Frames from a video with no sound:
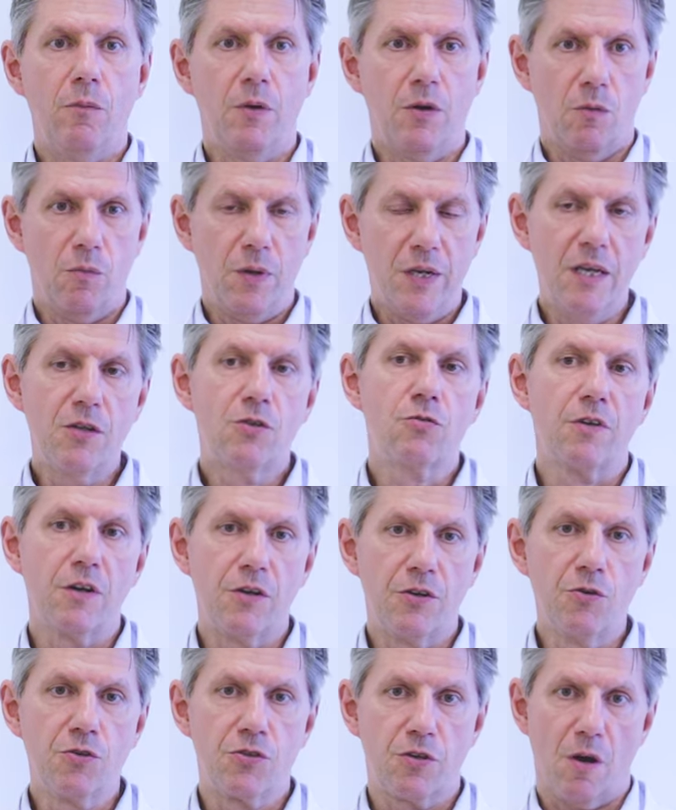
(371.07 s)
We need to
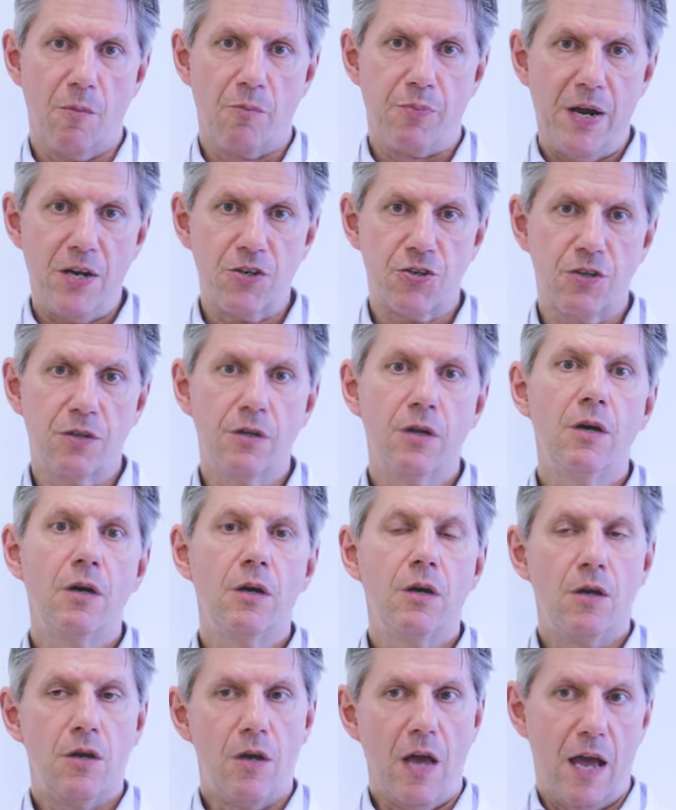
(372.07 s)
reduce compression,
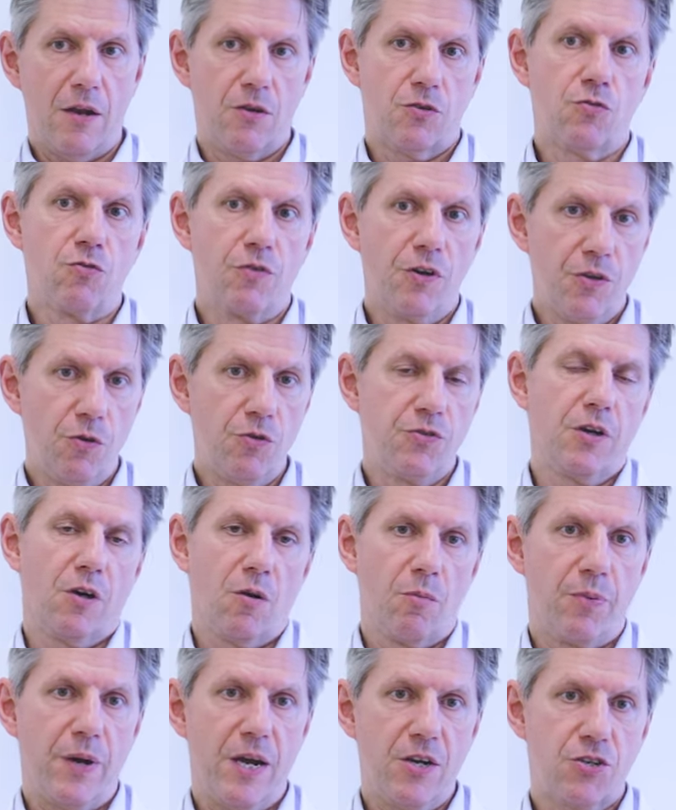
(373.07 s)
and to reduce the
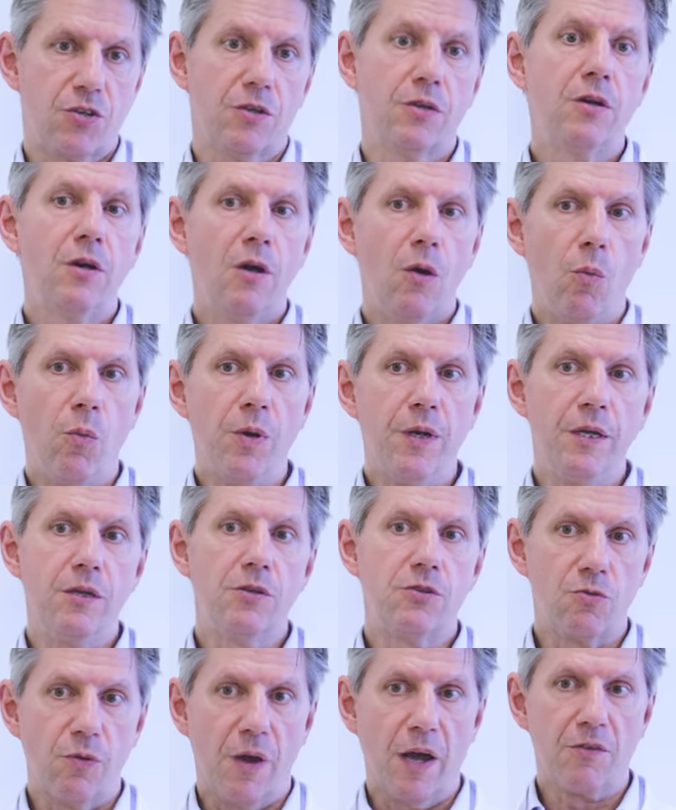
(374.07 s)
compression, we
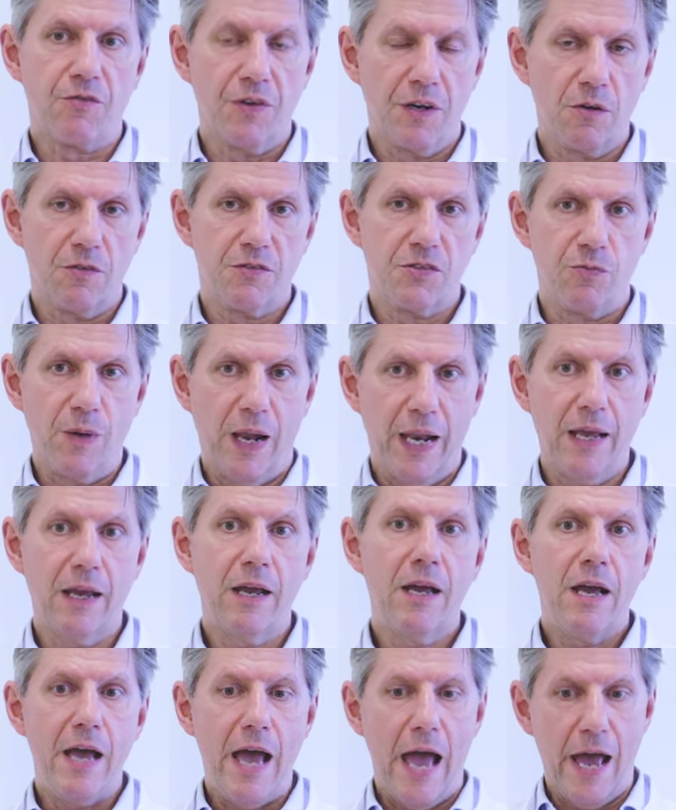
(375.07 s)
need to get rid of
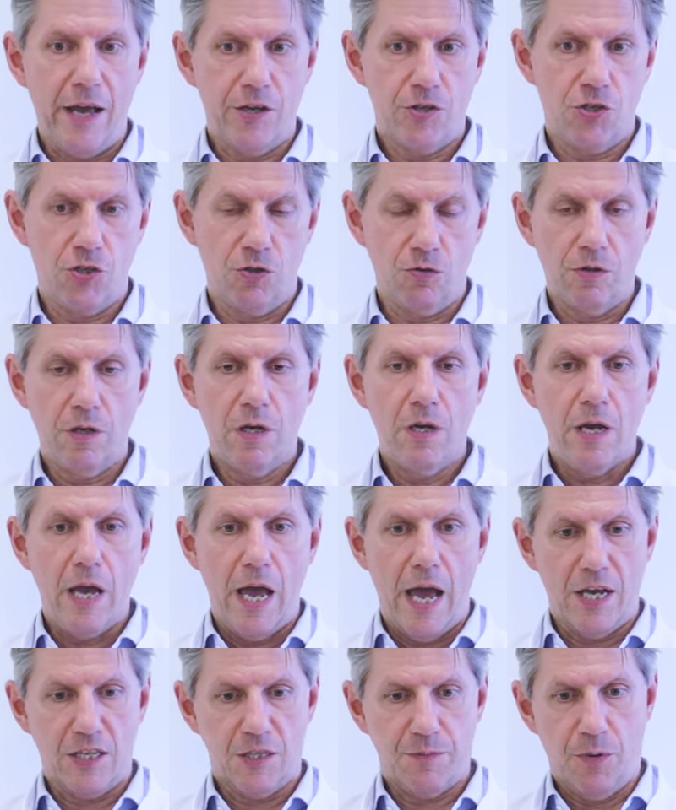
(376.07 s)
swelling as soon
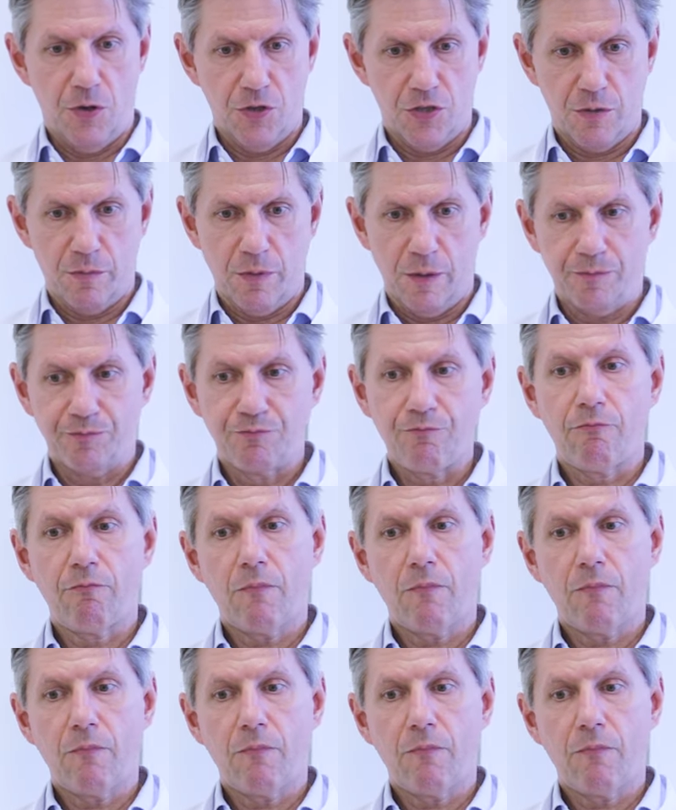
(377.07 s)
as possible.